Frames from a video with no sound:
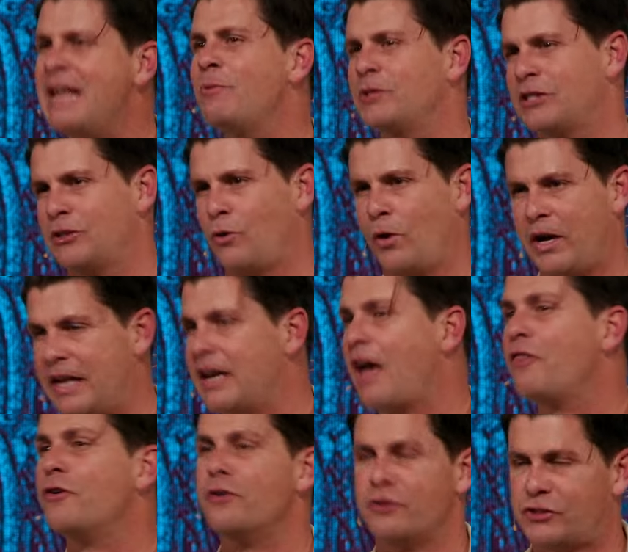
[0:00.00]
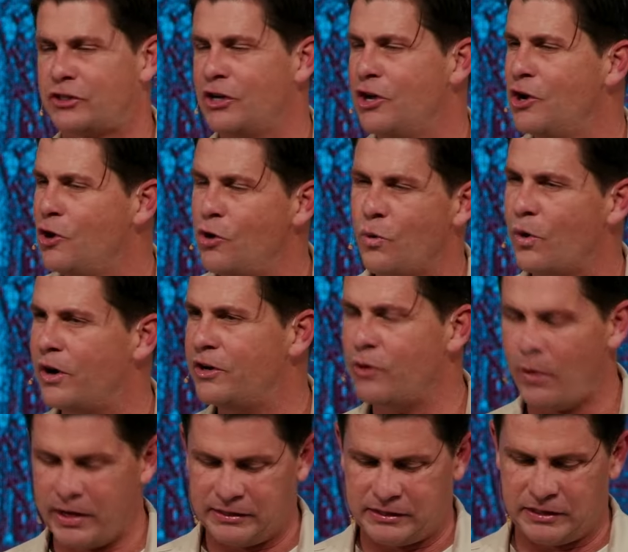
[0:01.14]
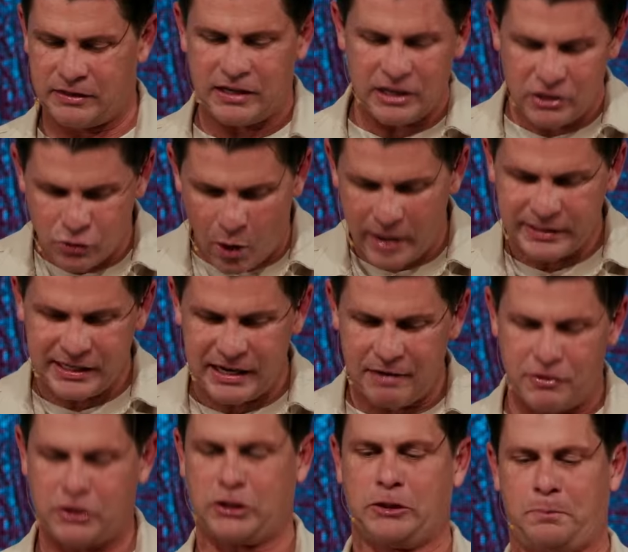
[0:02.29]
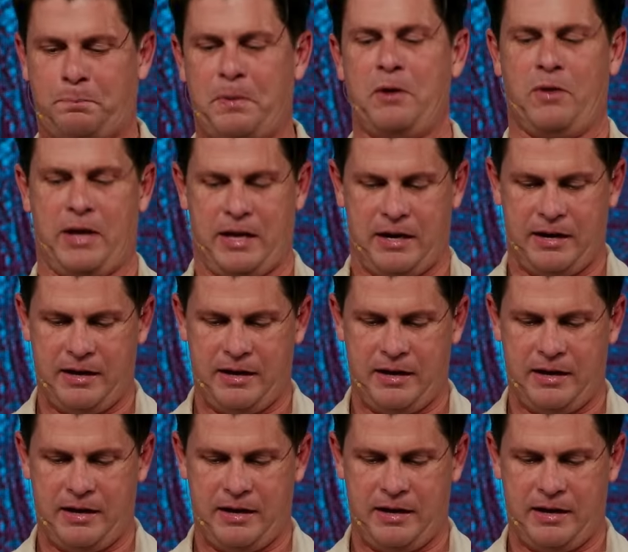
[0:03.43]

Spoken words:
was anointed and others who were anointed. The anointing of the Spirit,